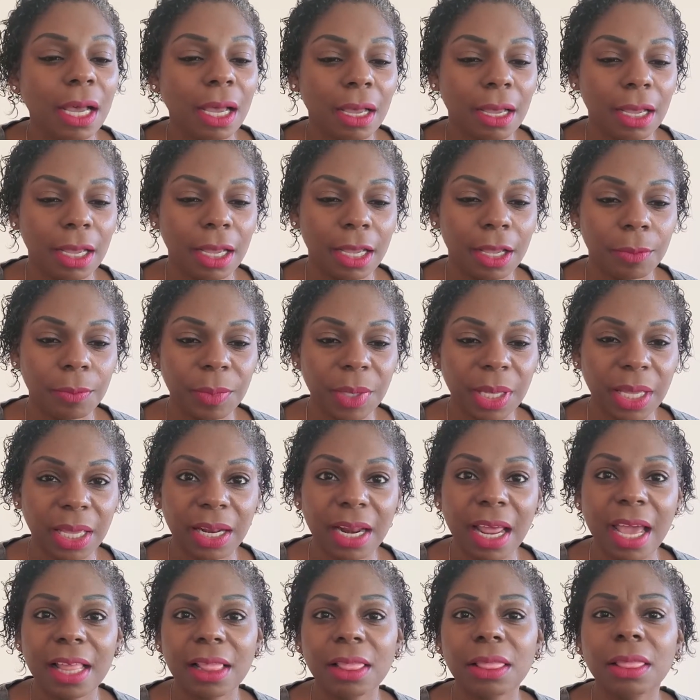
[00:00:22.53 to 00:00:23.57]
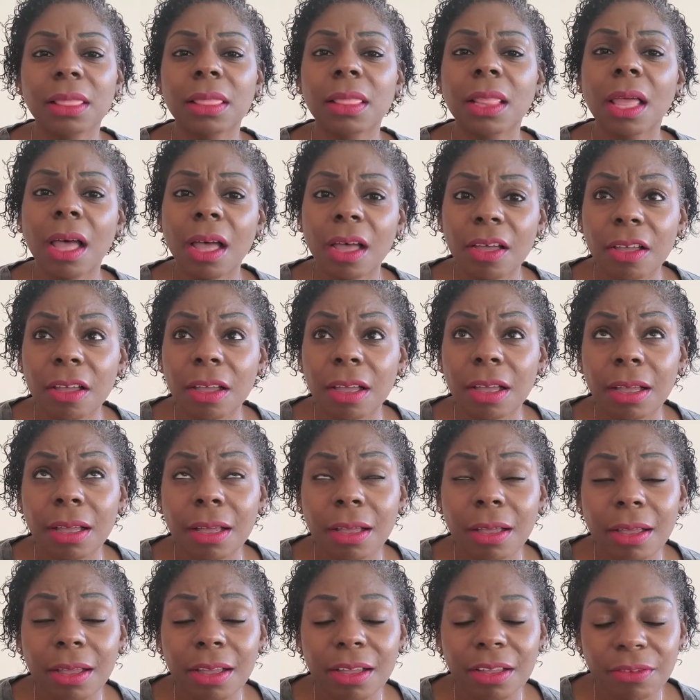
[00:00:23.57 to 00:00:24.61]
Um, and I
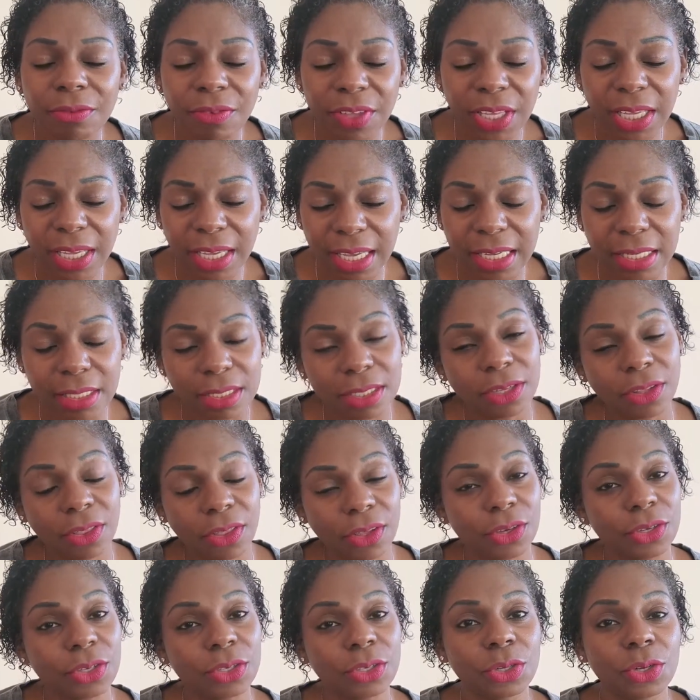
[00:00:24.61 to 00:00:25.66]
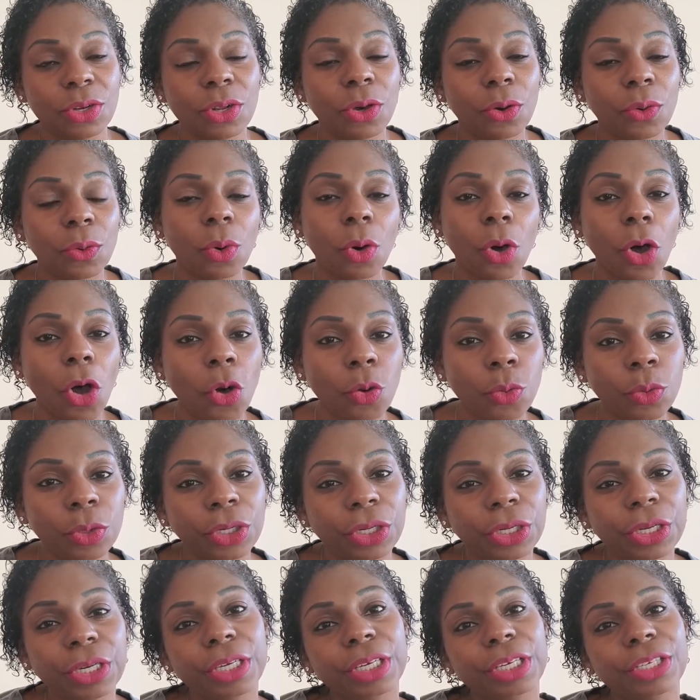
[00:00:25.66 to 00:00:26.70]
love it. There's no
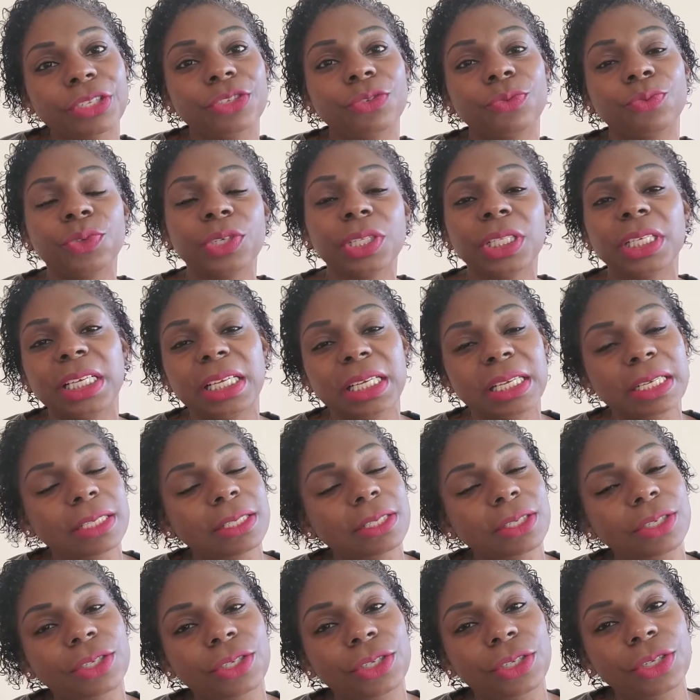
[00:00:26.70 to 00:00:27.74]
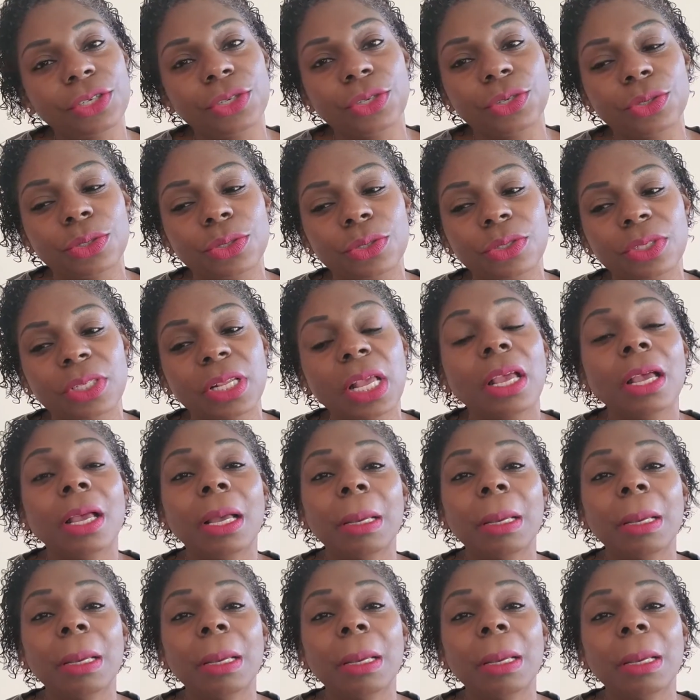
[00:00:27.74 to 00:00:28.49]
odor. It's really easy to use.